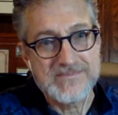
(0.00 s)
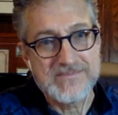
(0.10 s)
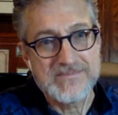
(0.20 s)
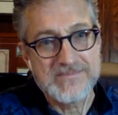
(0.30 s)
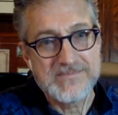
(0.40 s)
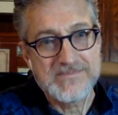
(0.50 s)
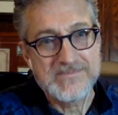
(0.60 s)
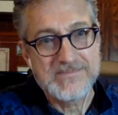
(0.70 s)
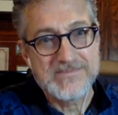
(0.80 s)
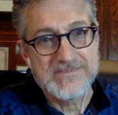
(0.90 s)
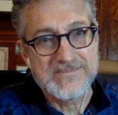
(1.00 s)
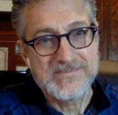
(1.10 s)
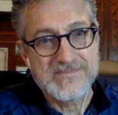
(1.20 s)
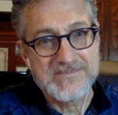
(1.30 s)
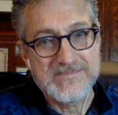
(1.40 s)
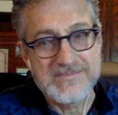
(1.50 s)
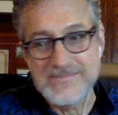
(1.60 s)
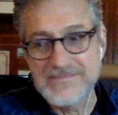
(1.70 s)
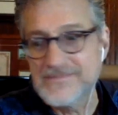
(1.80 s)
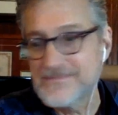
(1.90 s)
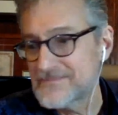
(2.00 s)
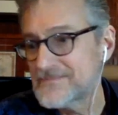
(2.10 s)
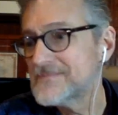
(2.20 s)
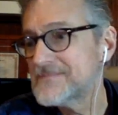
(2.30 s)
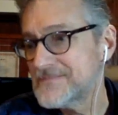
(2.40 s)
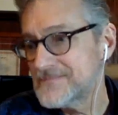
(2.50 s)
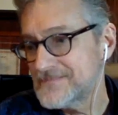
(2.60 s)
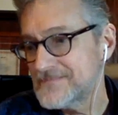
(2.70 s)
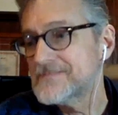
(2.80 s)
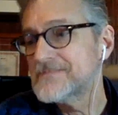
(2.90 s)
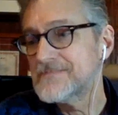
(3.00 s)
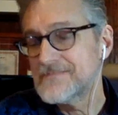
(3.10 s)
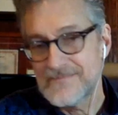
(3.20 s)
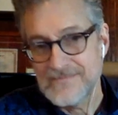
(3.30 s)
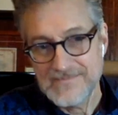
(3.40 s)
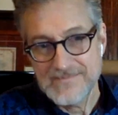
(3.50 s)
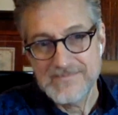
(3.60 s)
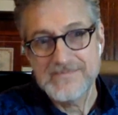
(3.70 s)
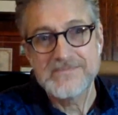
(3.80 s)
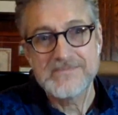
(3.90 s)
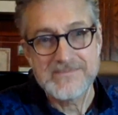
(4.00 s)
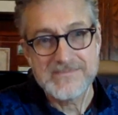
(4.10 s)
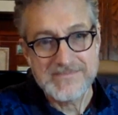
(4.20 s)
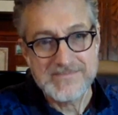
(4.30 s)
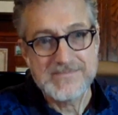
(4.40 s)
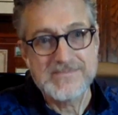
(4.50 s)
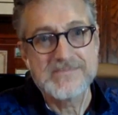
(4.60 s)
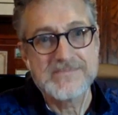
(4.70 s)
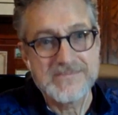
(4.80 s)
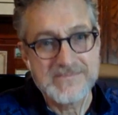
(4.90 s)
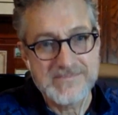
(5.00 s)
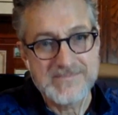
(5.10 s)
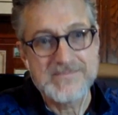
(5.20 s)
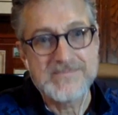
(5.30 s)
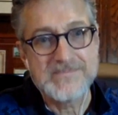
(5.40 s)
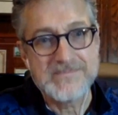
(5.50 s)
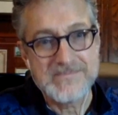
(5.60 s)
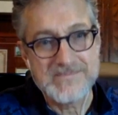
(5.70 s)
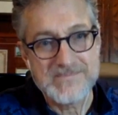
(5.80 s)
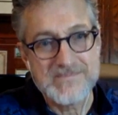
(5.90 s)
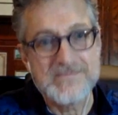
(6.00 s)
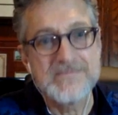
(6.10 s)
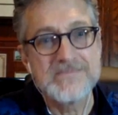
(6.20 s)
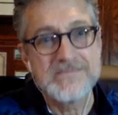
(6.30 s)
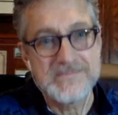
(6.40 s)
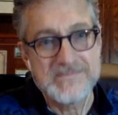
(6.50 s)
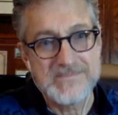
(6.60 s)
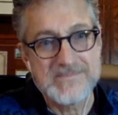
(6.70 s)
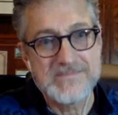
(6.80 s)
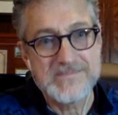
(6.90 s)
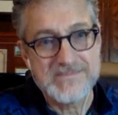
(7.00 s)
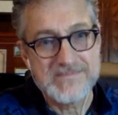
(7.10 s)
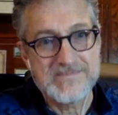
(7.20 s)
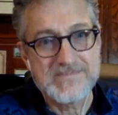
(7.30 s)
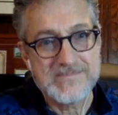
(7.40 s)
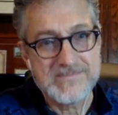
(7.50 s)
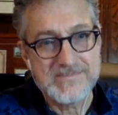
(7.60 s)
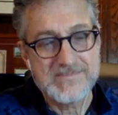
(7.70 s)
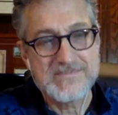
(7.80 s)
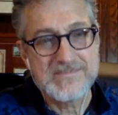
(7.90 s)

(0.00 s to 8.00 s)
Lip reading: (silent)